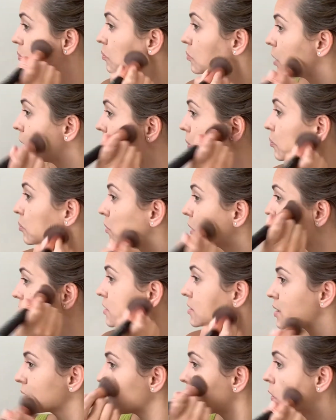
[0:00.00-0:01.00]
It
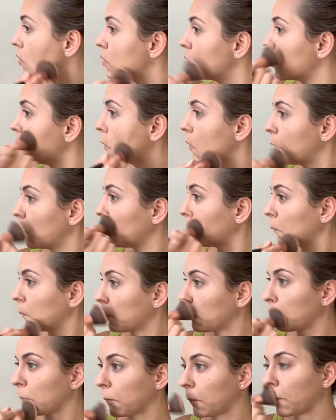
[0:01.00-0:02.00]
blends out
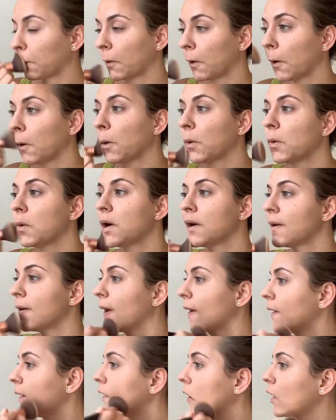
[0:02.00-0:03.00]
so
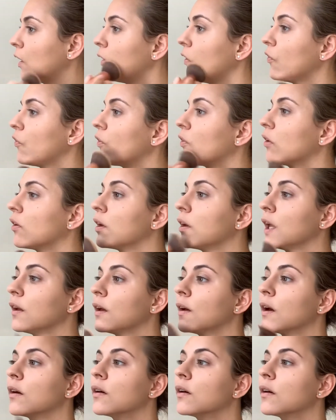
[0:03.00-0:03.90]
easily,